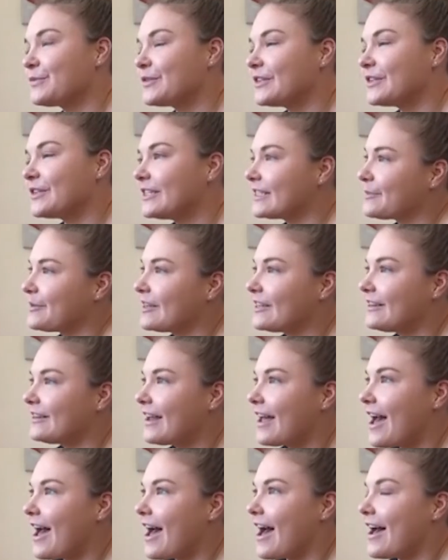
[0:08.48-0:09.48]
sprint
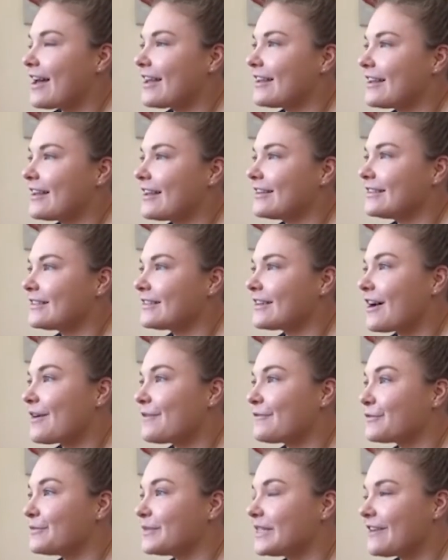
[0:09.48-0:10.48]
discipline, and
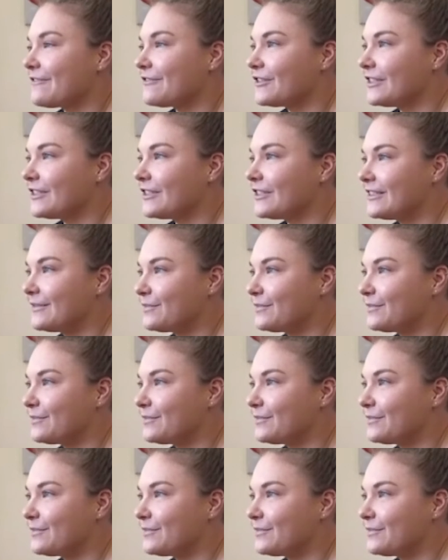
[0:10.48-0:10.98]
I'm from Devon.